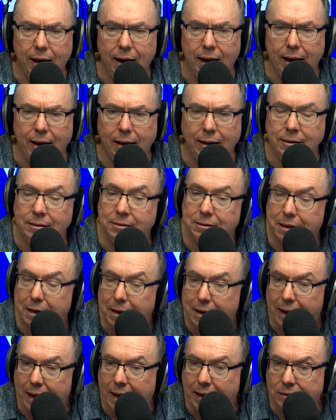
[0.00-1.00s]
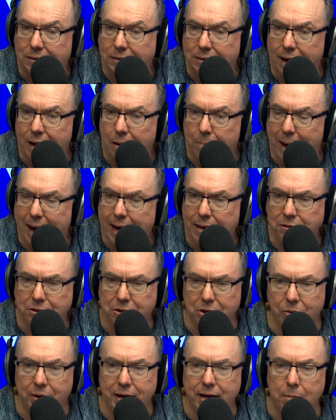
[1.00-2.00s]
and uh, he's now
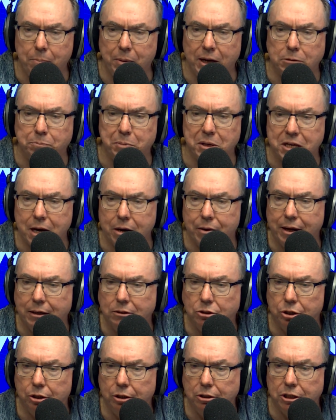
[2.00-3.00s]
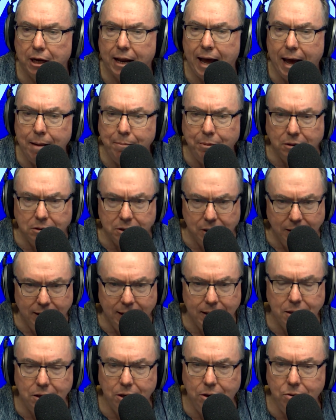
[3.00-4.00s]
pastoring a Presbyterian church at Hamilton
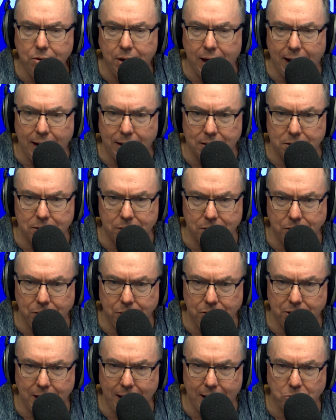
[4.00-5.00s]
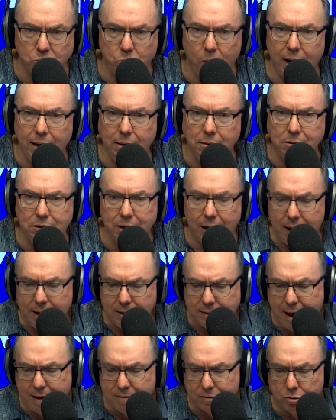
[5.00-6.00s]
in Newcastle, New South Wales.
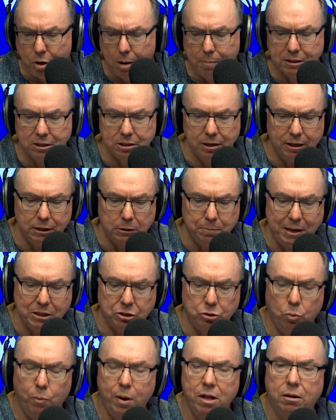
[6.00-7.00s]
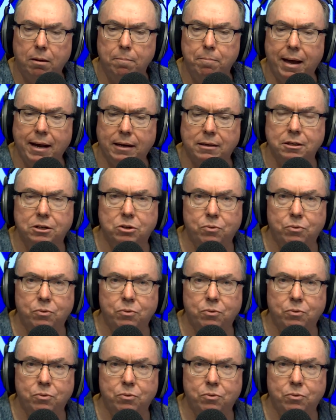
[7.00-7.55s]
David Robertson, a special welcome back to